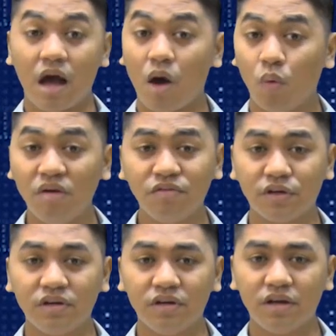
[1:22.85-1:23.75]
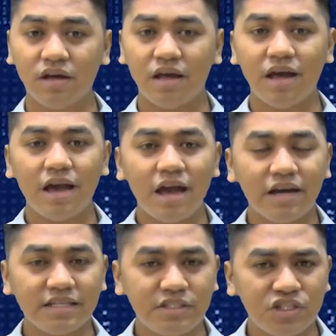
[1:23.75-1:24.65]
However,
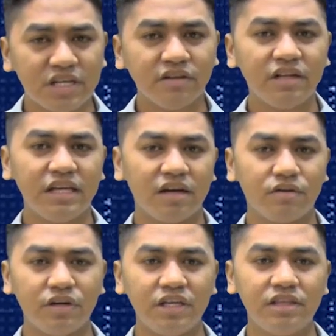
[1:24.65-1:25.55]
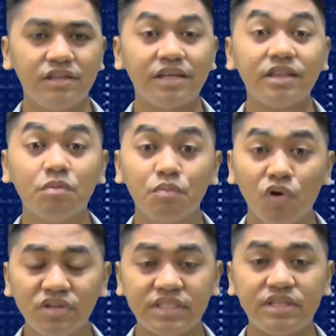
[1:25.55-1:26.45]
it is generally agreed that the
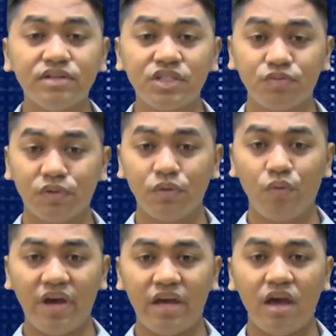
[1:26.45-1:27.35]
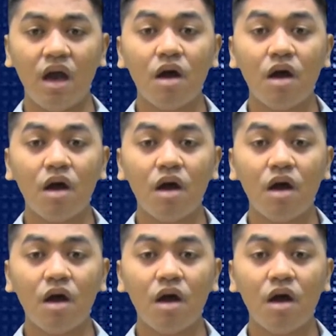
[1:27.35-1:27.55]
most useful way